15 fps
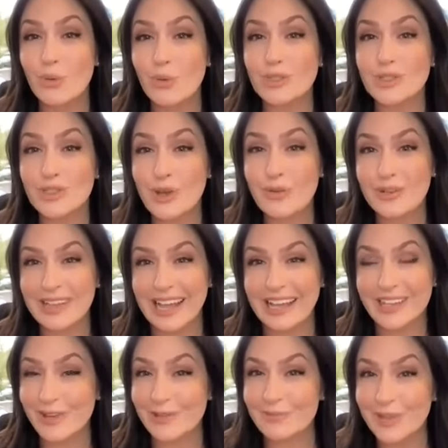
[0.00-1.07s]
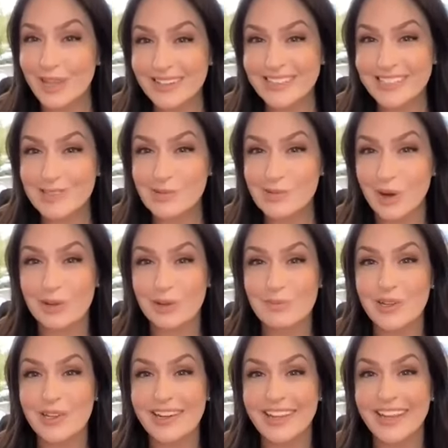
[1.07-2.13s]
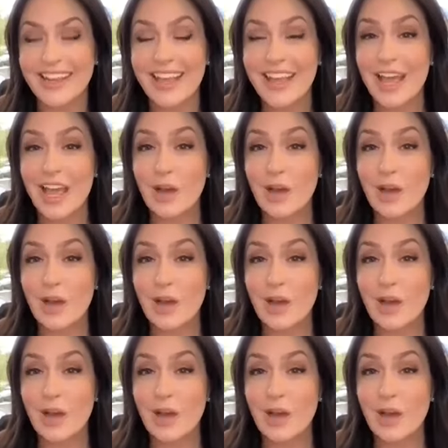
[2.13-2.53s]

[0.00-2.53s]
We're so glad that you plugged into our community,